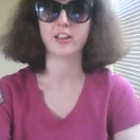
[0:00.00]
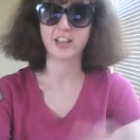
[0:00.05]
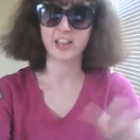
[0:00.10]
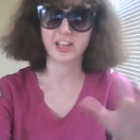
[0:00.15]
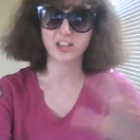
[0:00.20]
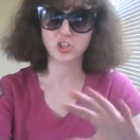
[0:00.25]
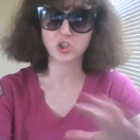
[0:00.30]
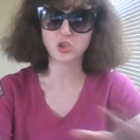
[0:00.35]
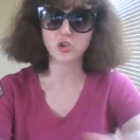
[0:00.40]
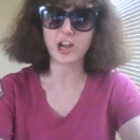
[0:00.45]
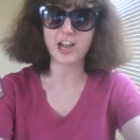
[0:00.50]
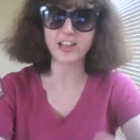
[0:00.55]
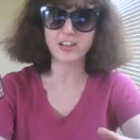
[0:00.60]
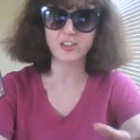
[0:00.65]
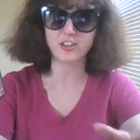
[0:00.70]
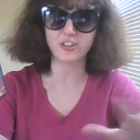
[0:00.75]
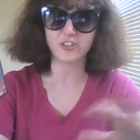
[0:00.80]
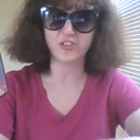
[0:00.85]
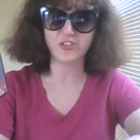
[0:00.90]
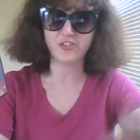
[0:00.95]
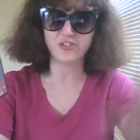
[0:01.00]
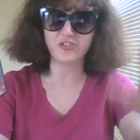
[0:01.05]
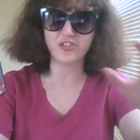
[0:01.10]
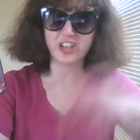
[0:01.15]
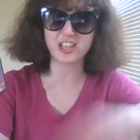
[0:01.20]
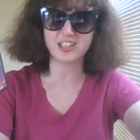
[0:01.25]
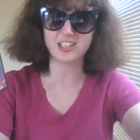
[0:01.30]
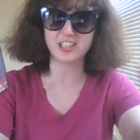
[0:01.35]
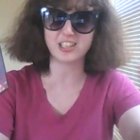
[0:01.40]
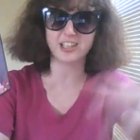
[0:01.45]
and trying to
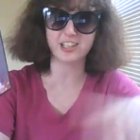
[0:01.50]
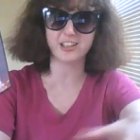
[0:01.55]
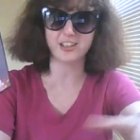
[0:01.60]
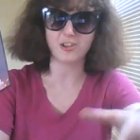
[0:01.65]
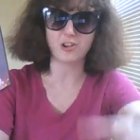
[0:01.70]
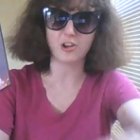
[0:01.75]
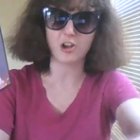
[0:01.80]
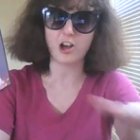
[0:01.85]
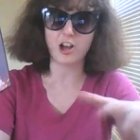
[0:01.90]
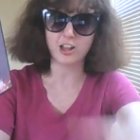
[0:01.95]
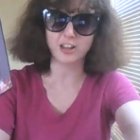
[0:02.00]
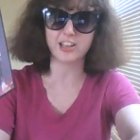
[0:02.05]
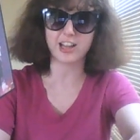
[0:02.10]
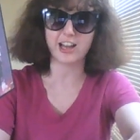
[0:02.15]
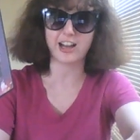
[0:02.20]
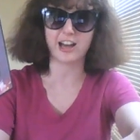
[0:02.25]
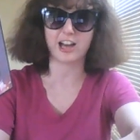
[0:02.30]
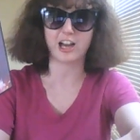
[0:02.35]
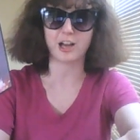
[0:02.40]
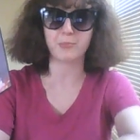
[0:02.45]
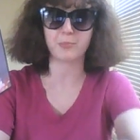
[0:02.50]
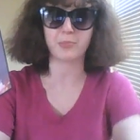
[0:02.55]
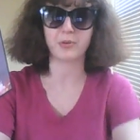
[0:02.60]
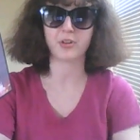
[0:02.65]
fix it all up.